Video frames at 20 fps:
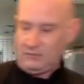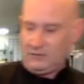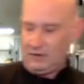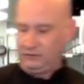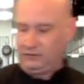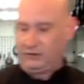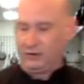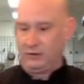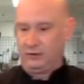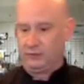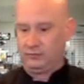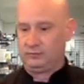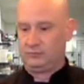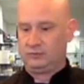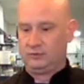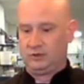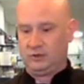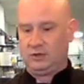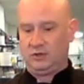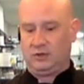So
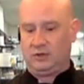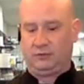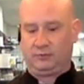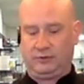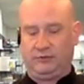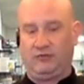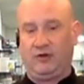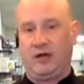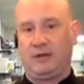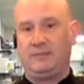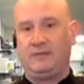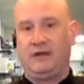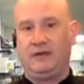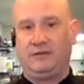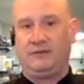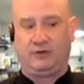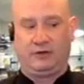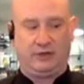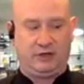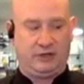refried beans
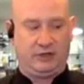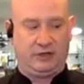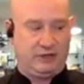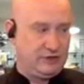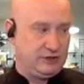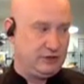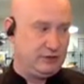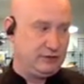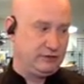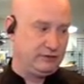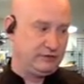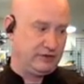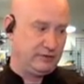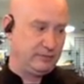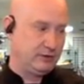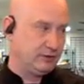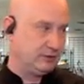are going to continue to simmer.